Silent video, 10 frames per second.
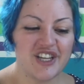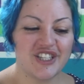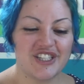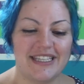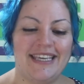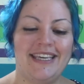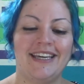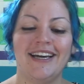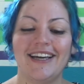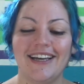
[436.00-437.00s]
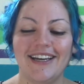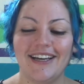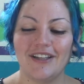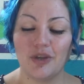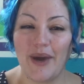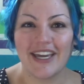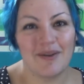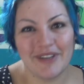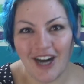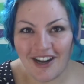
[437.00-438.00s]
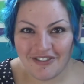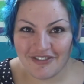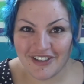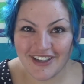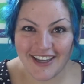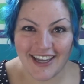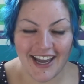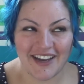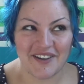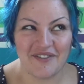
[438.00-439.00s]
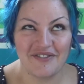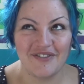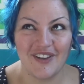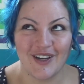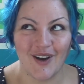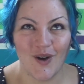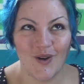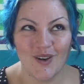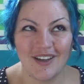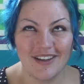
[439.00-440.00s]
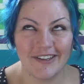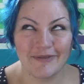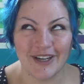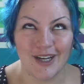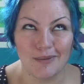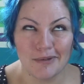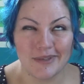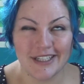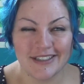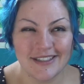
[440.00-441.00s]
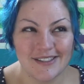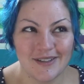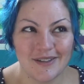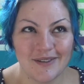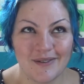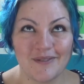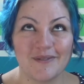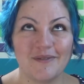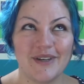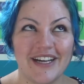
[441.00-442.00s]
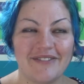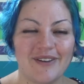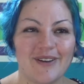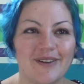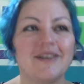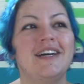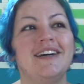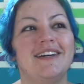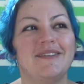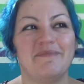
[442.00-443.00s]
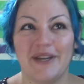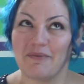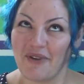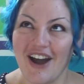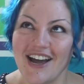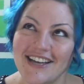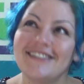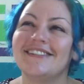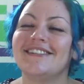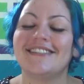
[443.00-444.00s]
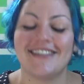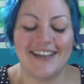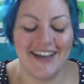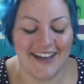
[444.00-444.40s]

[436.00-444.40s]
see the weight coming off and kind of, you know, give me compliments or whatever and be impressed.